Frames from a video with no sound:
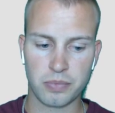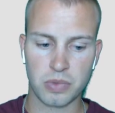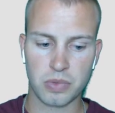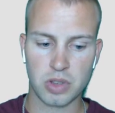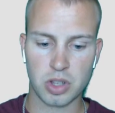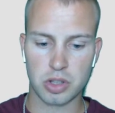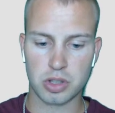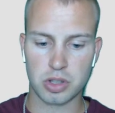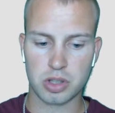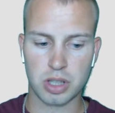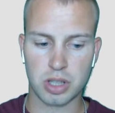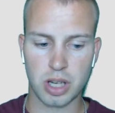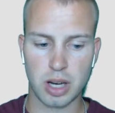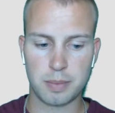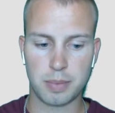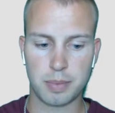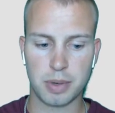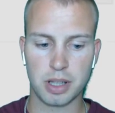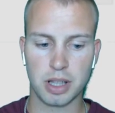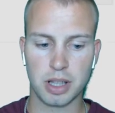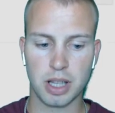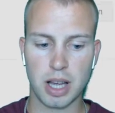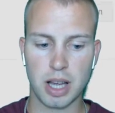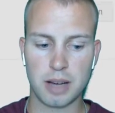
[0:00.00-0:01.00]
Just type
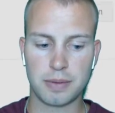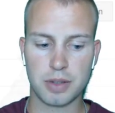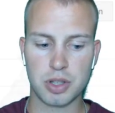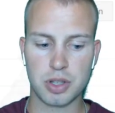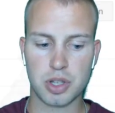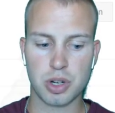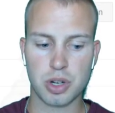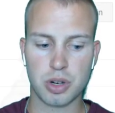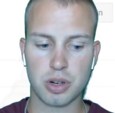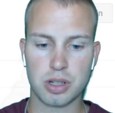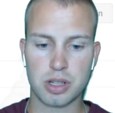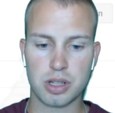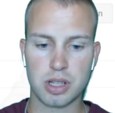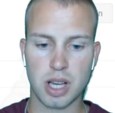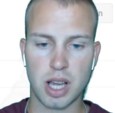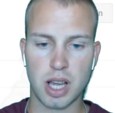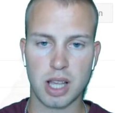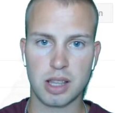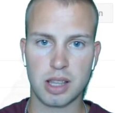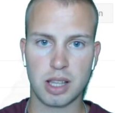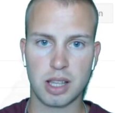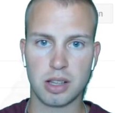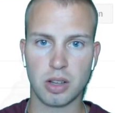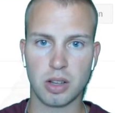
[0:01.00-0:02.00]
in life insurance
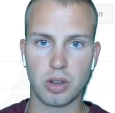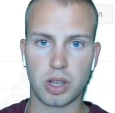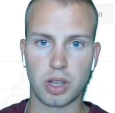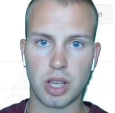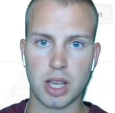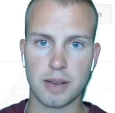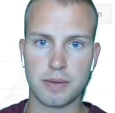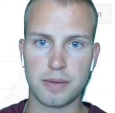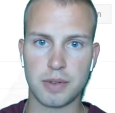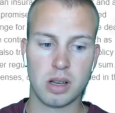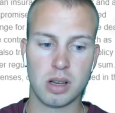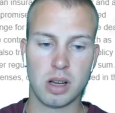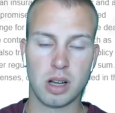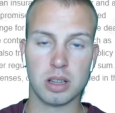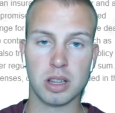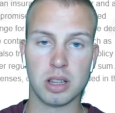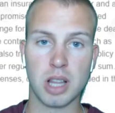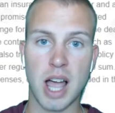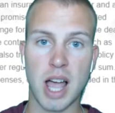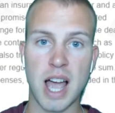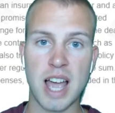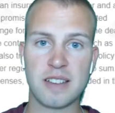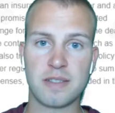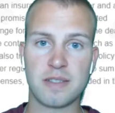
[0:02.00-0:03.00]
and then they'll give you a
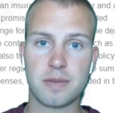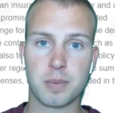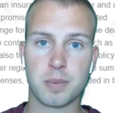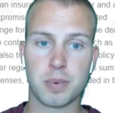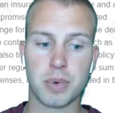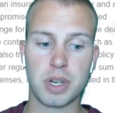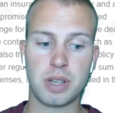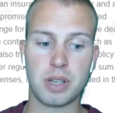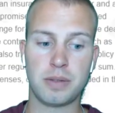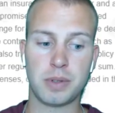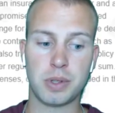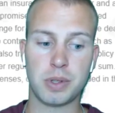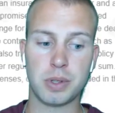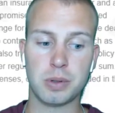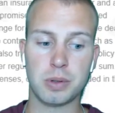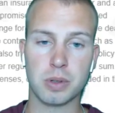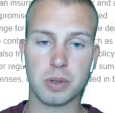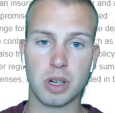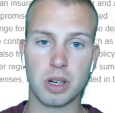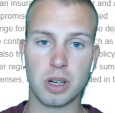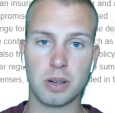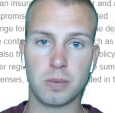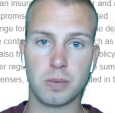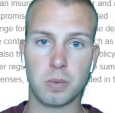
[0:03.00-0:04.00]
live preview
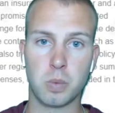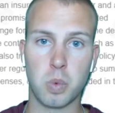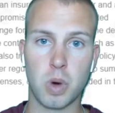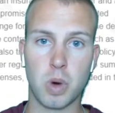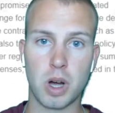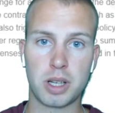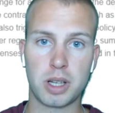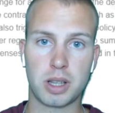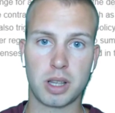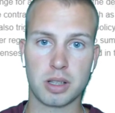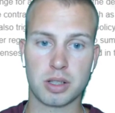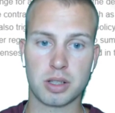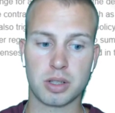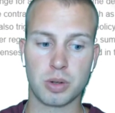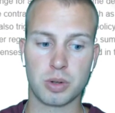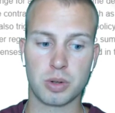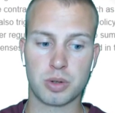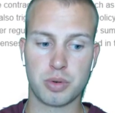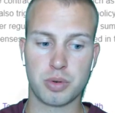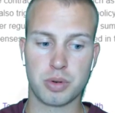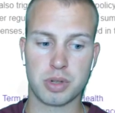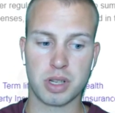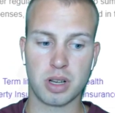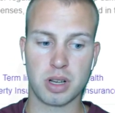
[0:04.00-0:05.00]
of what the search
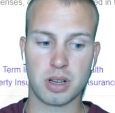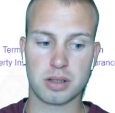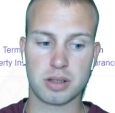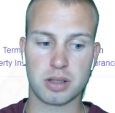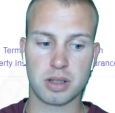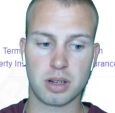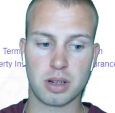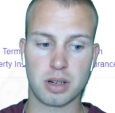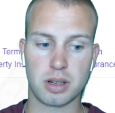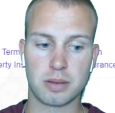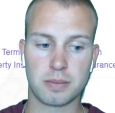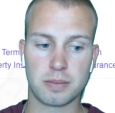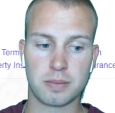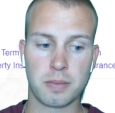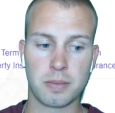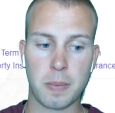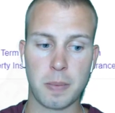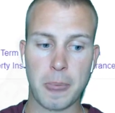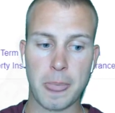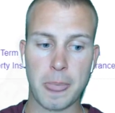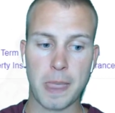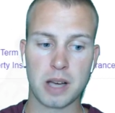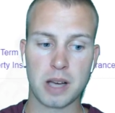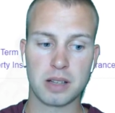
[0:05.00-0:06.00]
results are.
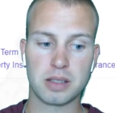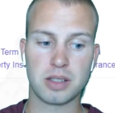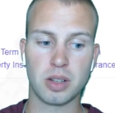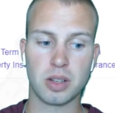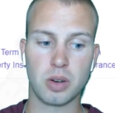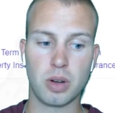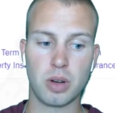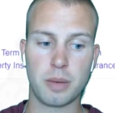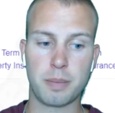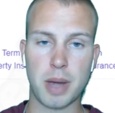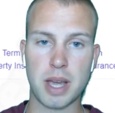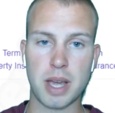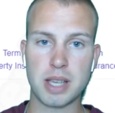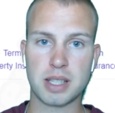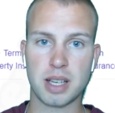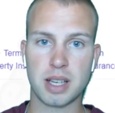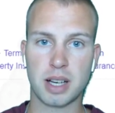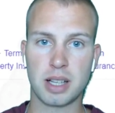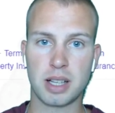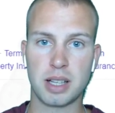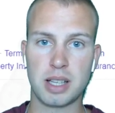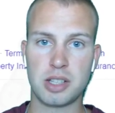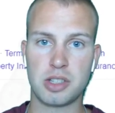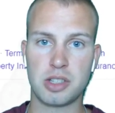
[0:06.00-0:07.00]
So it
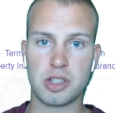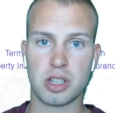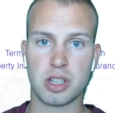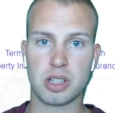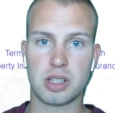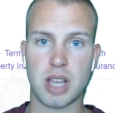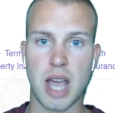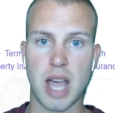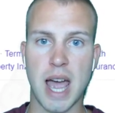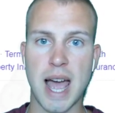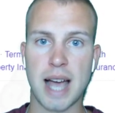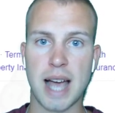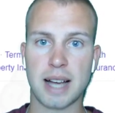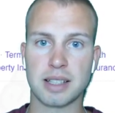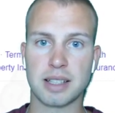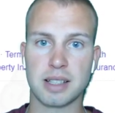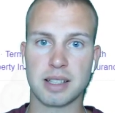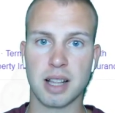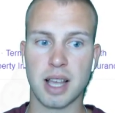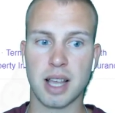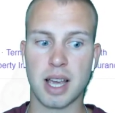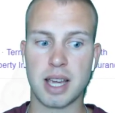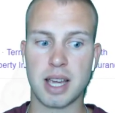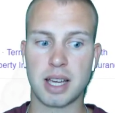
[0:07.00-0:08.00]
basically just acts
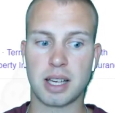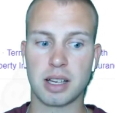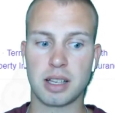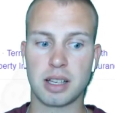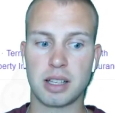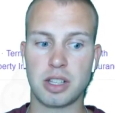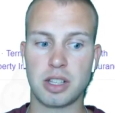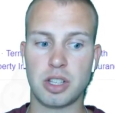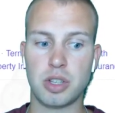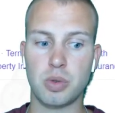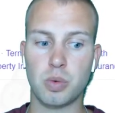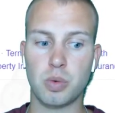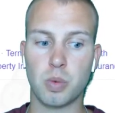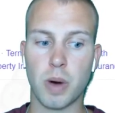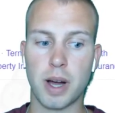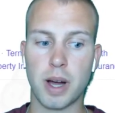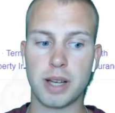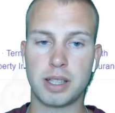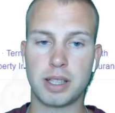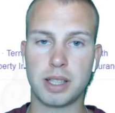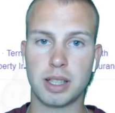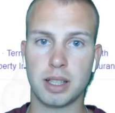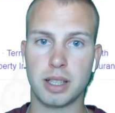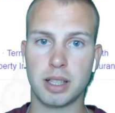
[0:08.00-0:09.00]
like you
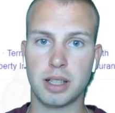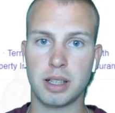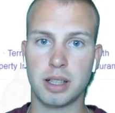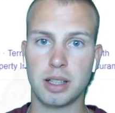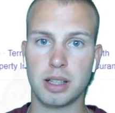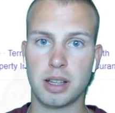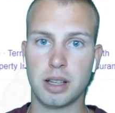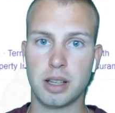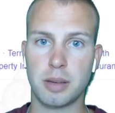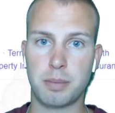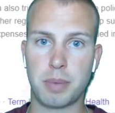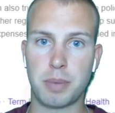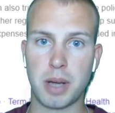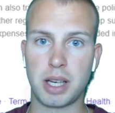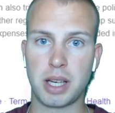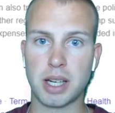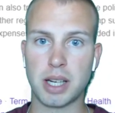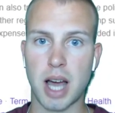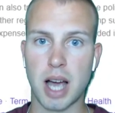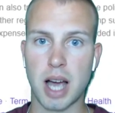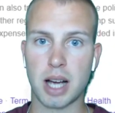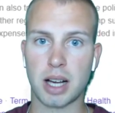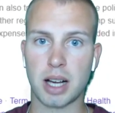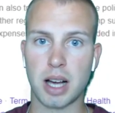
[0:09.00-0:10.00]
went to the
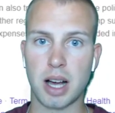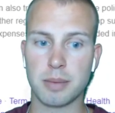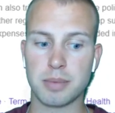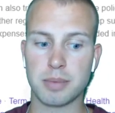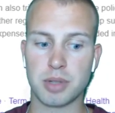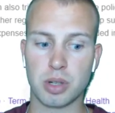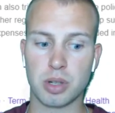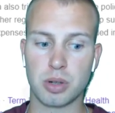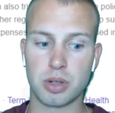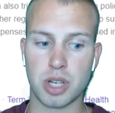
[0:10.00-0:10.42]
bing.com search